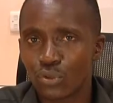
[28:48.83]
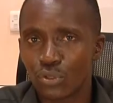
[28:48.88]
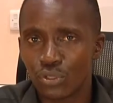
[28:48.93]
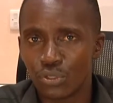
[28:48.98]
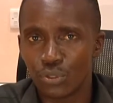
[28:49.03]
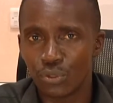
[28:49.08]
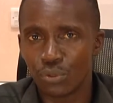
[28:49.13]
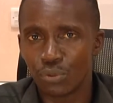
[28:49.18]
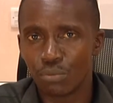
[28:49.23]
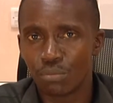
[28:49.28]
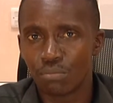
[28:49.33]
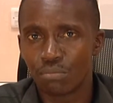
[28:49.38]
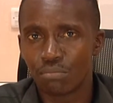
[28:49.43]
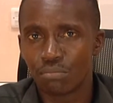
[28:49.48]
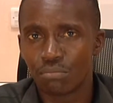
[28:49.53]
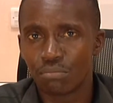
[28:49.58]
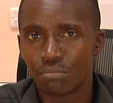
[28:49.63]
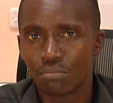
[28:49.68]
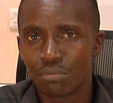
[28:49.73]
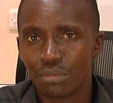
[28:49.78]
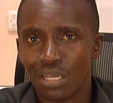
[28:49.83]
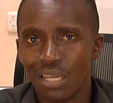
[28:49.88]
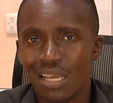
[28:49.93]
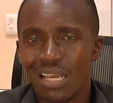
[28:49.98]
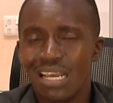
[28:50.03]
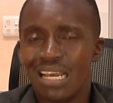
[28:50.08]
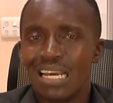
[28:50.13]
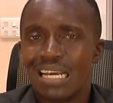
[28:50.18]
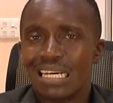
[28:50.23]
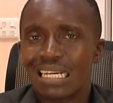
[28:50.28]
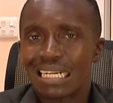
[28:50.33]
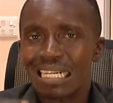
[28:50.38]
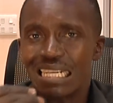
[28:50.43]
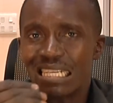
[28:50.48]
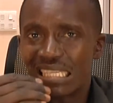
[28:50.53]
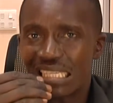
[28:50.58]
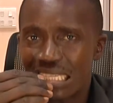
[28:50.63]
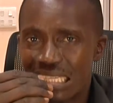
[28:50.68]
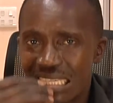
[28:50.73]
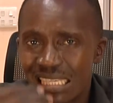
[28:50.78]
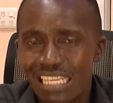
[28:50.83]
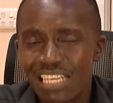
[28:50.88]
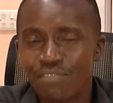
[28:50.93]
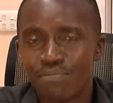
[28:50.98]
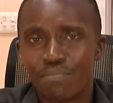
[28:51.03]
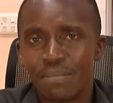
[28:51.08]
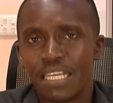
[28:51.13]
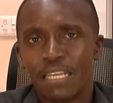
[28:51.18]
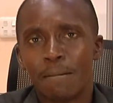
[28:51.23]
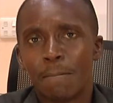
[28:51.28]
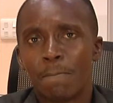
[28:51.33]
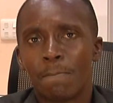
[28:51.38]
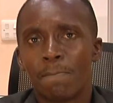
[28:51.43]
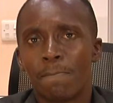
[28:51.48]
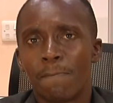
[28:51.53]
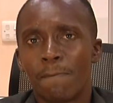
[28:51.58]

to you. Receive me.